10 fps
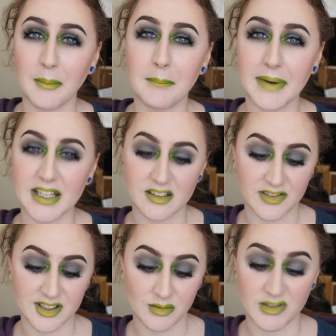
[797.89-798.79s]
But
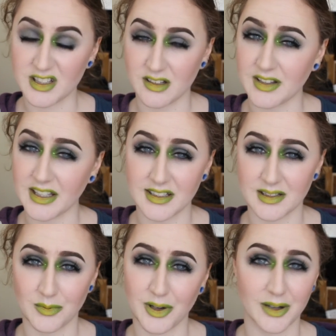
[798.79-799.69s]
for some reason that
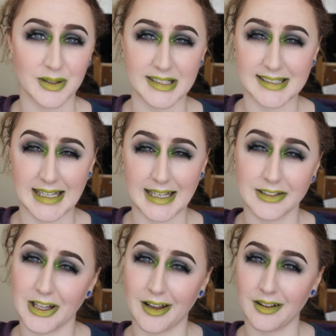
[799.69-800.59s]
doesn't work with the sealing
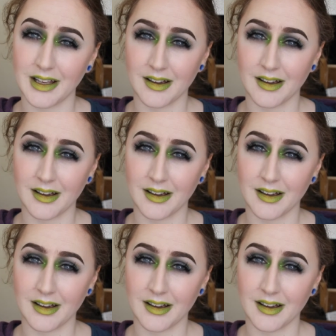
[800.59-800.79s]
gel.